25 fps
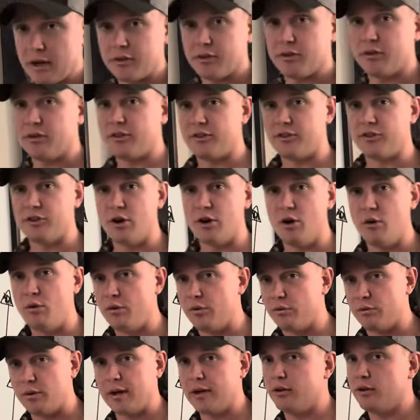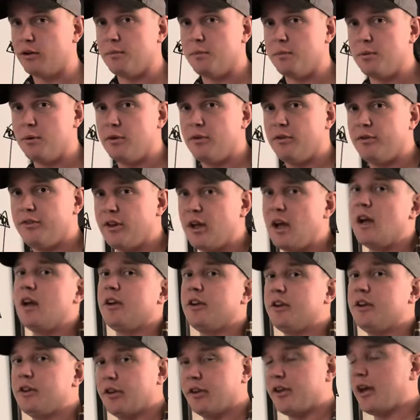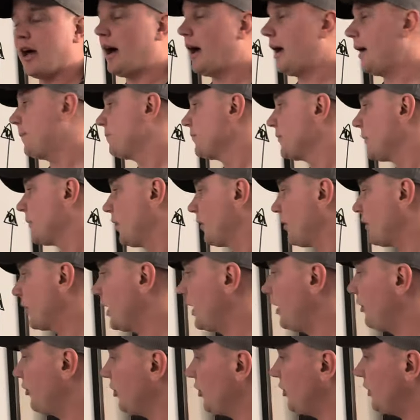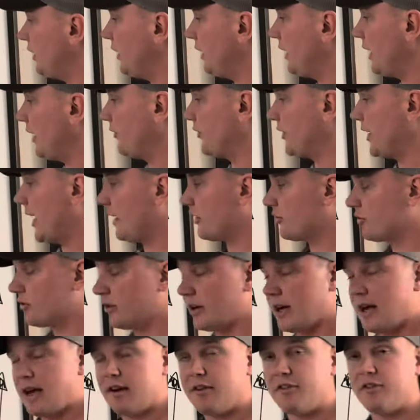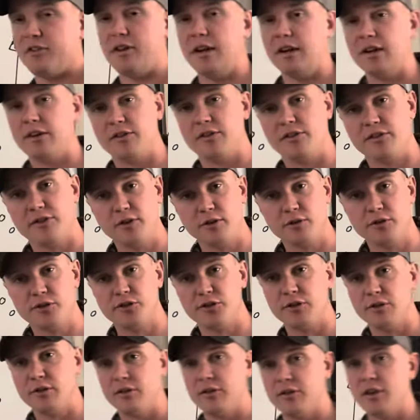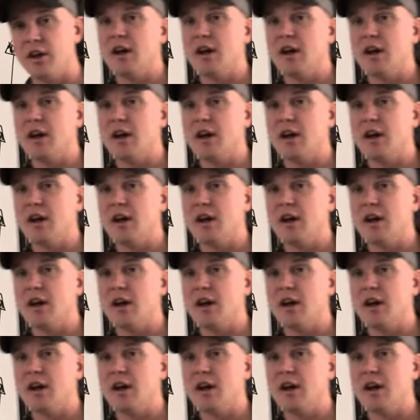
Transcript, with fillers: through the snow with regular boots, you'll die. Okay, so you need to have Yaktrax and snowshoes